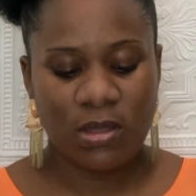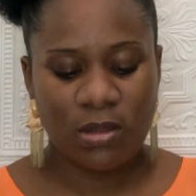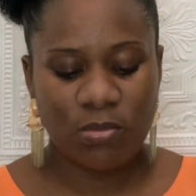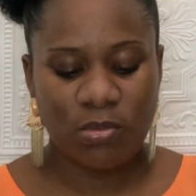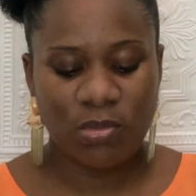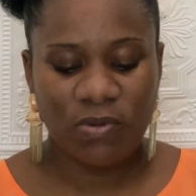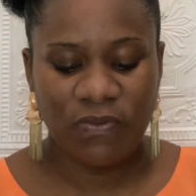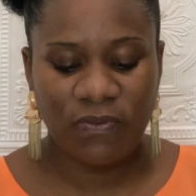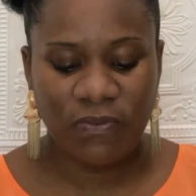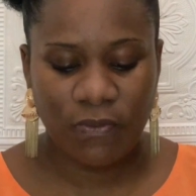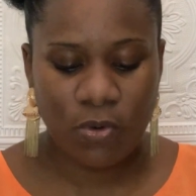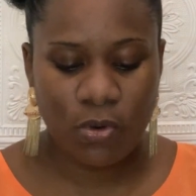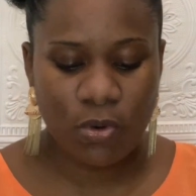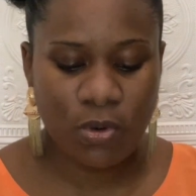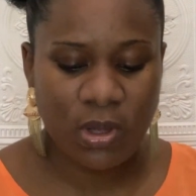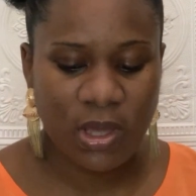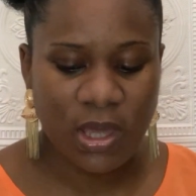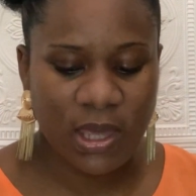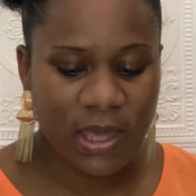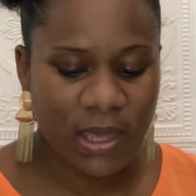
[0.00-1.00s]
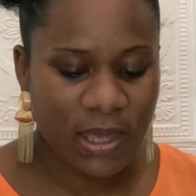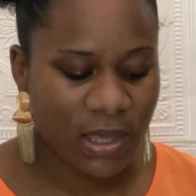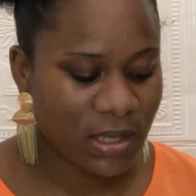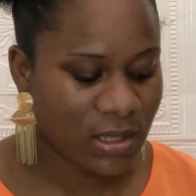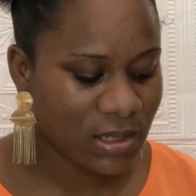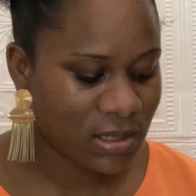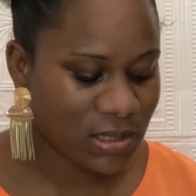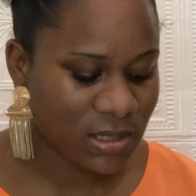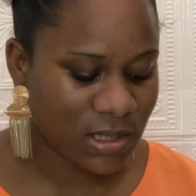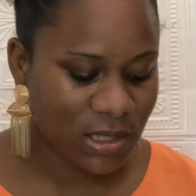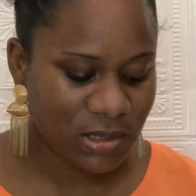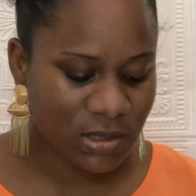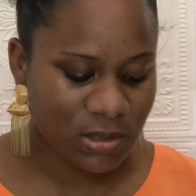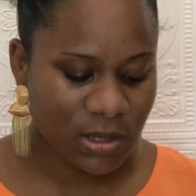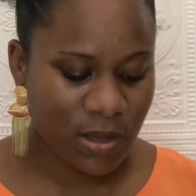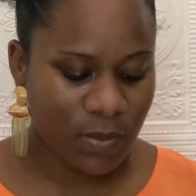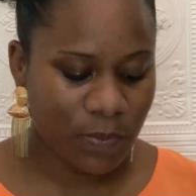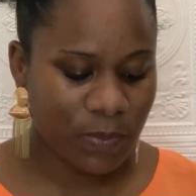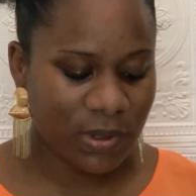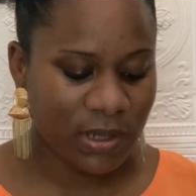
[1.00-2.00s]
before I start
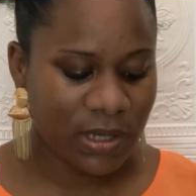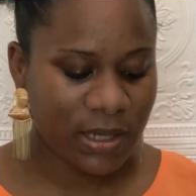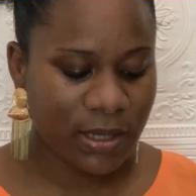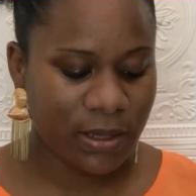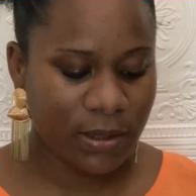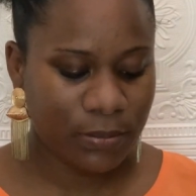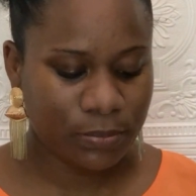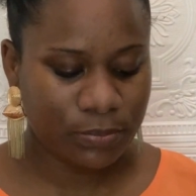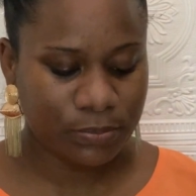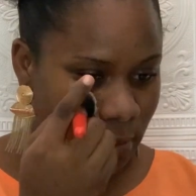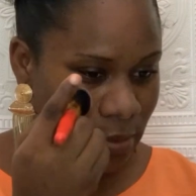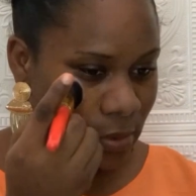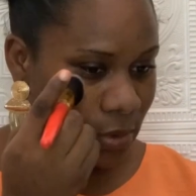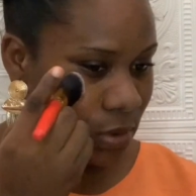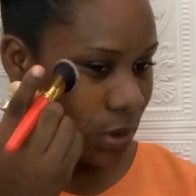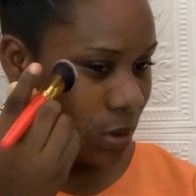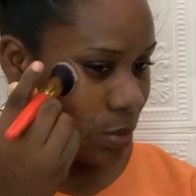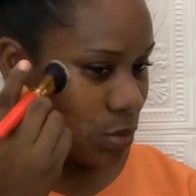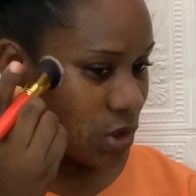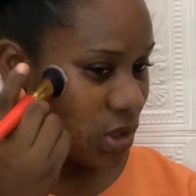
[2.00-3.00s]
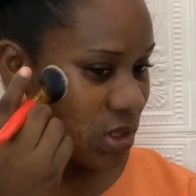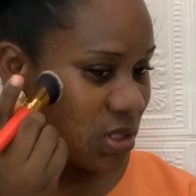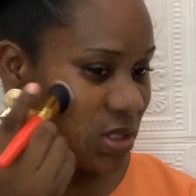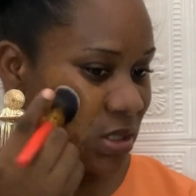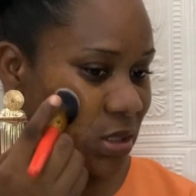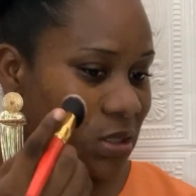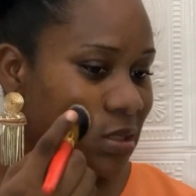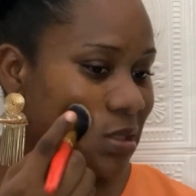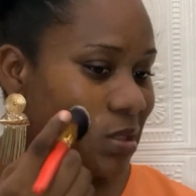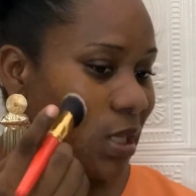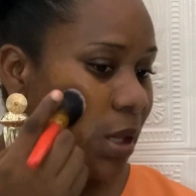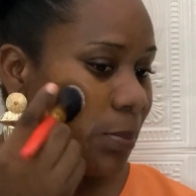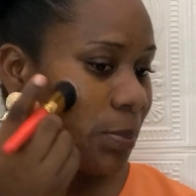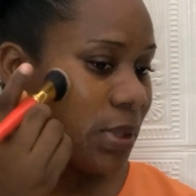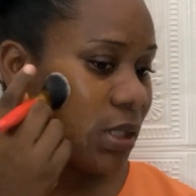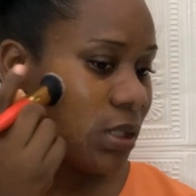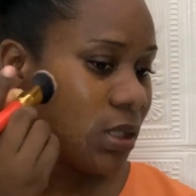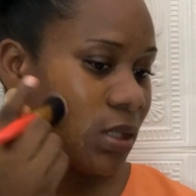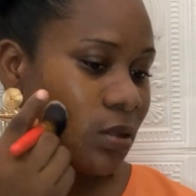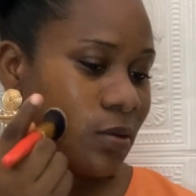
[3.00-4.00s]
applying. Just
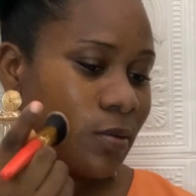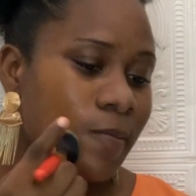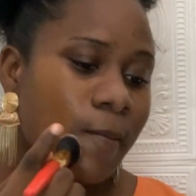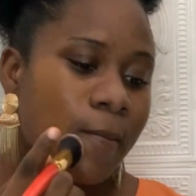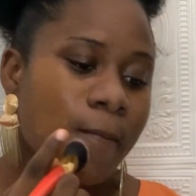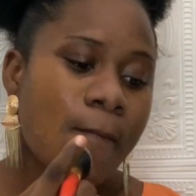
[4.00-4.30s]
dabbing in,